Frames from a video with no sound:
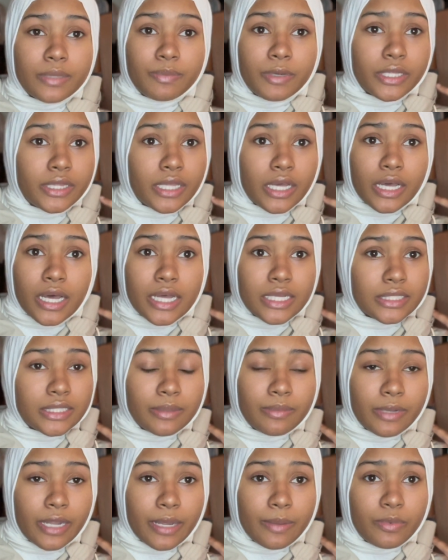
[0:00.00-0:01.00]
put the
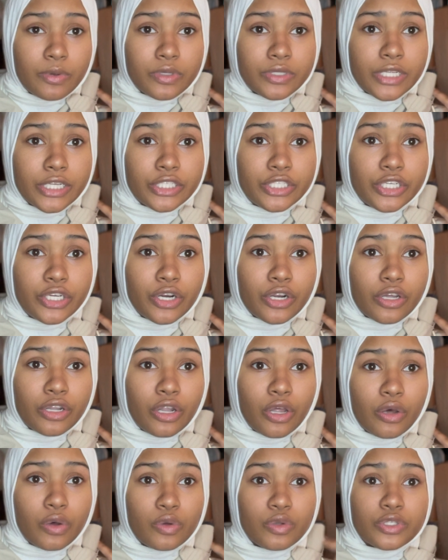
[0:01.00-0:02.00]
custom labels into your
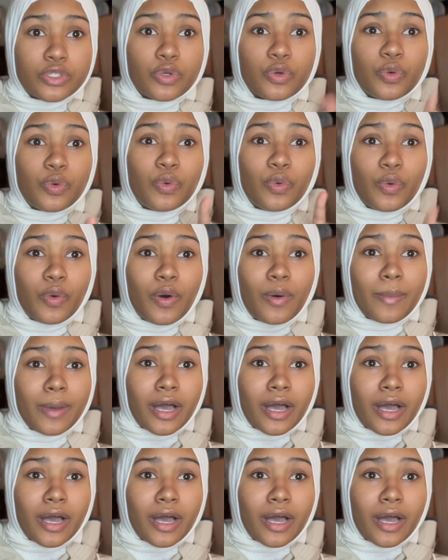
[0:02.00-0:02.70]
clothes. Ooh, oh my